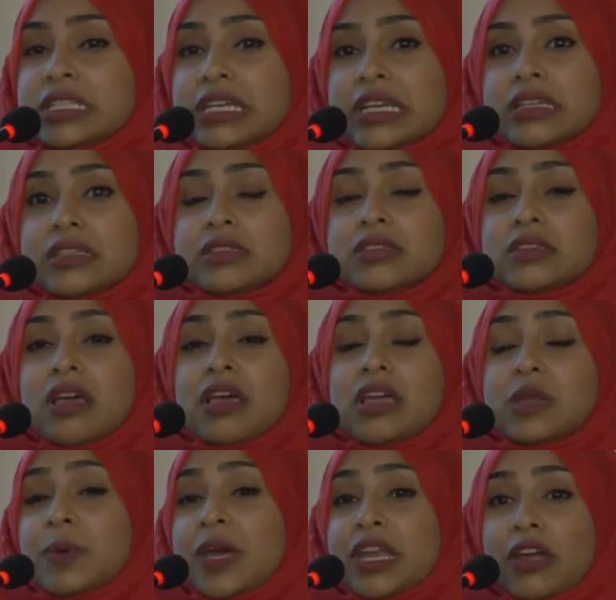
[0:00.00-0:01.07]
days,
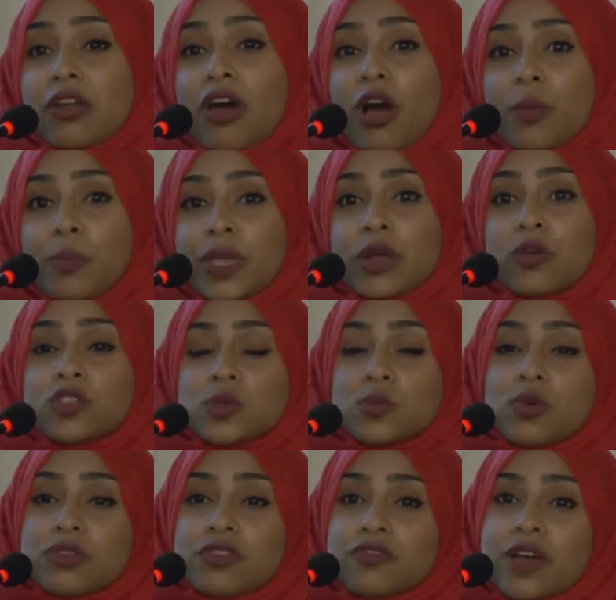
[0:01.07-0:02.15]
depending on how big or
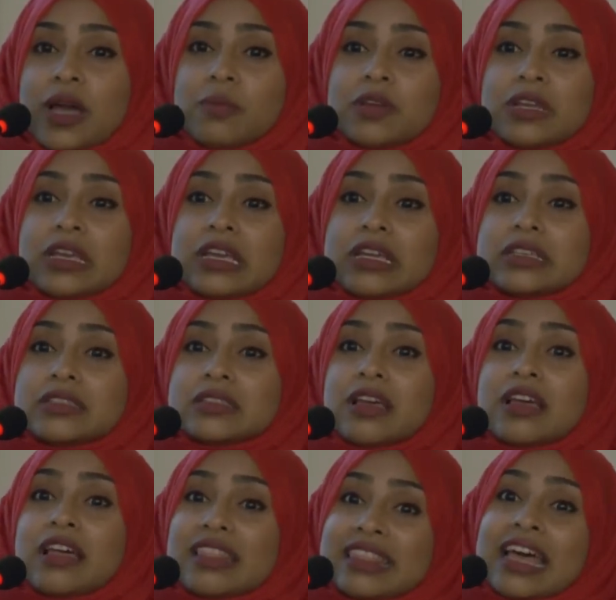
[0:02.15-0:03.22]
small the family is?
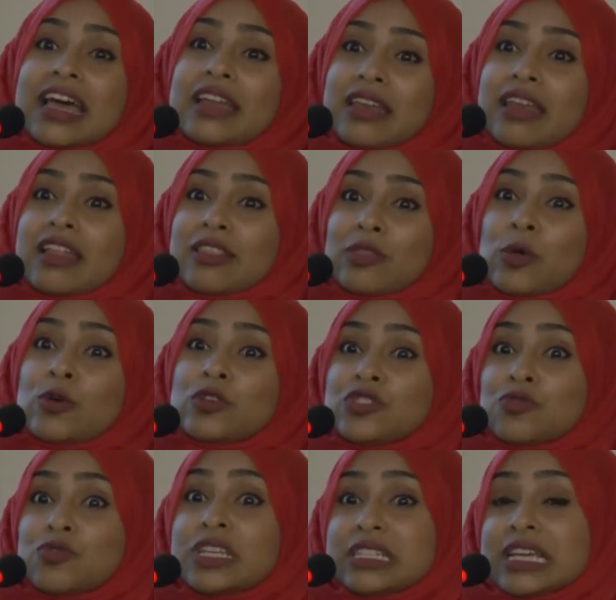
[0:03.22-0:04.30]
That
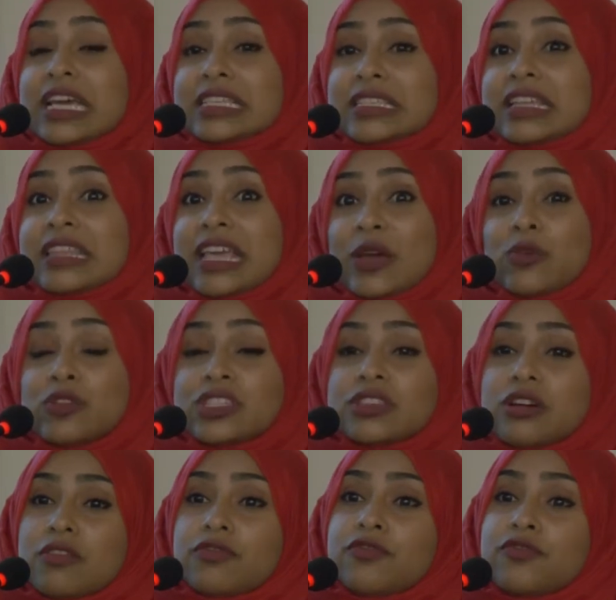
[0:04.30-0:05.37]
those three days that they could
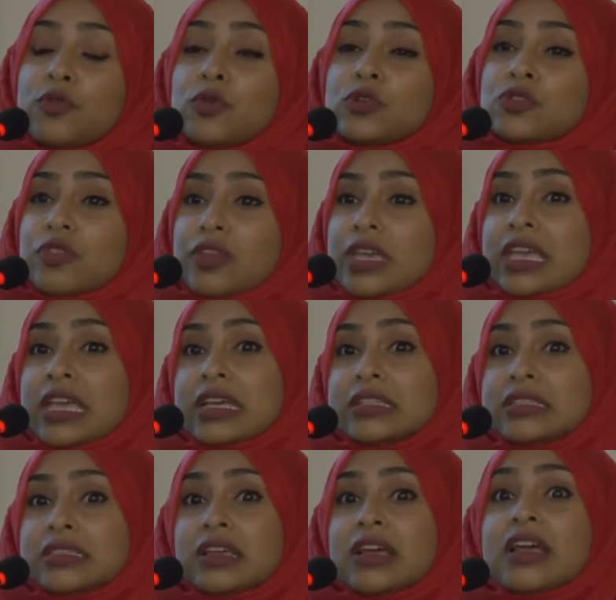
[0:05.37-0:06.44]
serve food to their
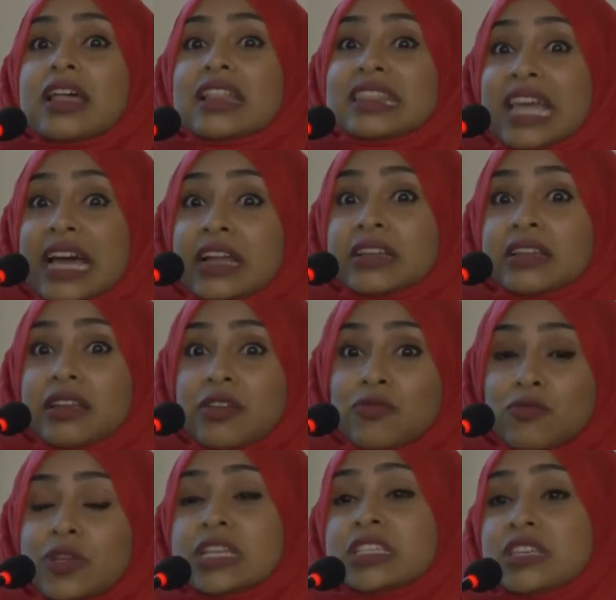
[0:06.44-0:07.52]
kids, that
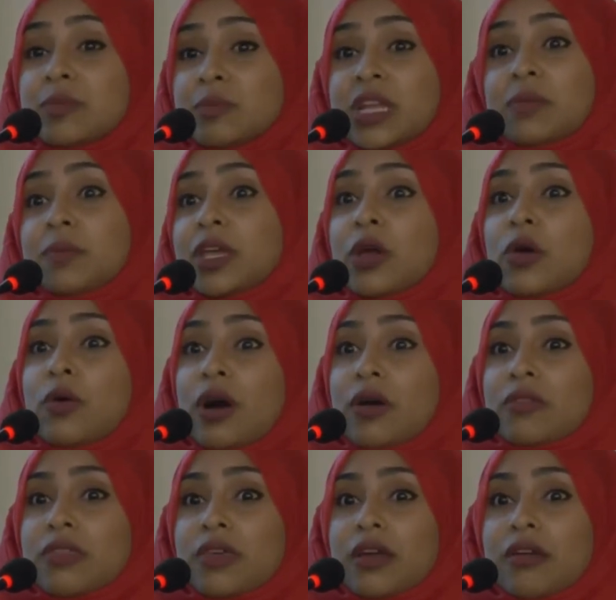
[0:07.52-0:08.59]
reason made me go
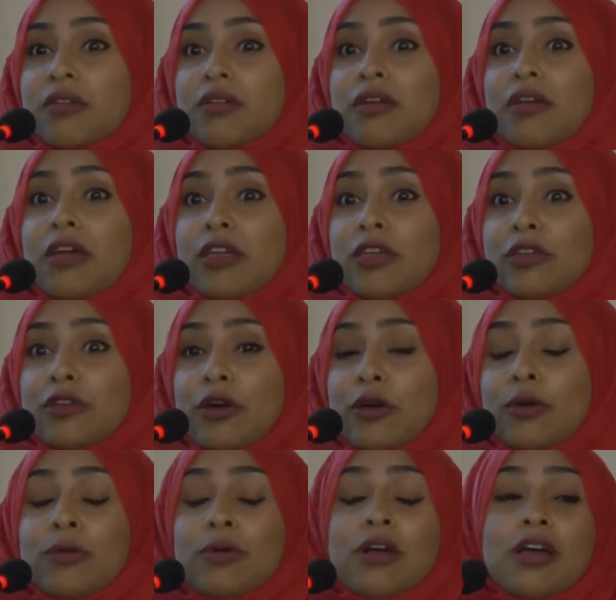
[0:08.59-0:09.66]
out there you
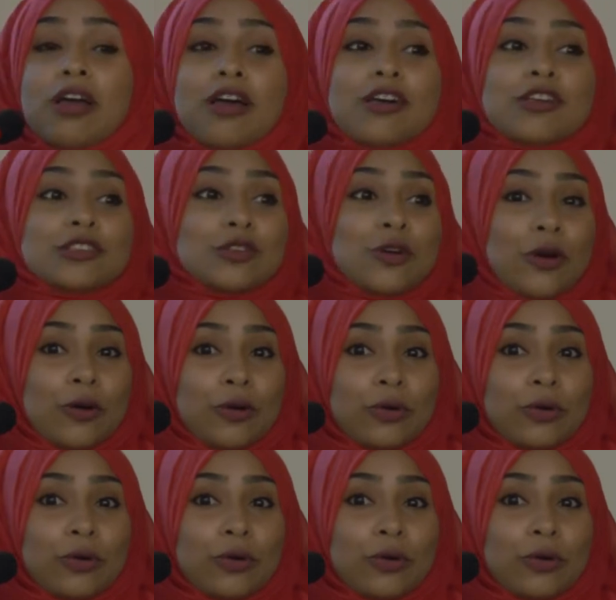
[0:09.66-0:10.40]
know? So